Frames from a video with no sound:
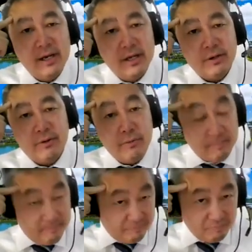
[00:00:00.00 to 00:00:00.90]
So
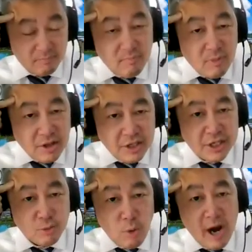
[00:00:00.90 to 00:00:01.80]
this
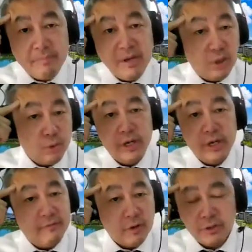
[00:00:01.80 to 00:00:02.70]
is why I've been doing
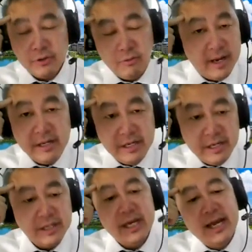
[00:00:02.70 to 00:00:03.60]
it for so many
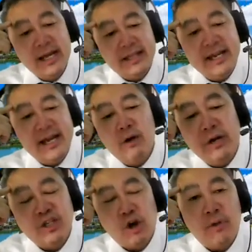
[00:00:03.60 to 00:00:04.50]
years. The other
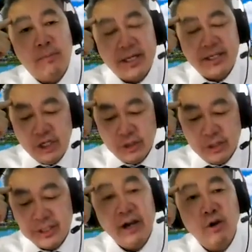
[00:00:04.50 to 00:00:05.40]
one is
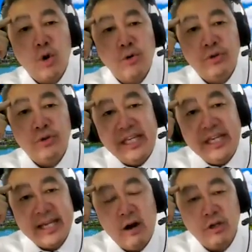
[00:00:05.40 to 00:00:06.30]
optimizations. I don't go into
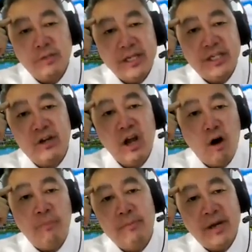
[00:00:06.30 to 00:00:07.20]
details. Basically,
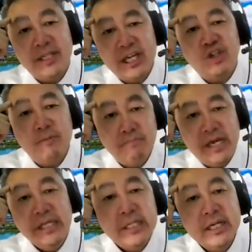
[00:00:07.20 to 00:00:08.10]
optimization
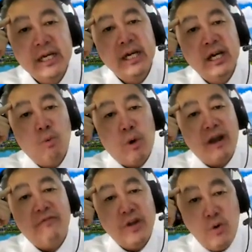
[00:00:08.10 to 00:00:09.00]
means
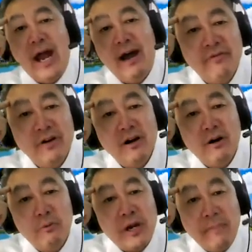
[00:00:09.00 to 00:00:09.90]
whatever you have,
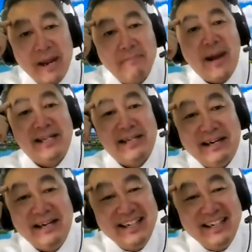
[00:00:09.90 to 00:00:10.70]
we can make it better.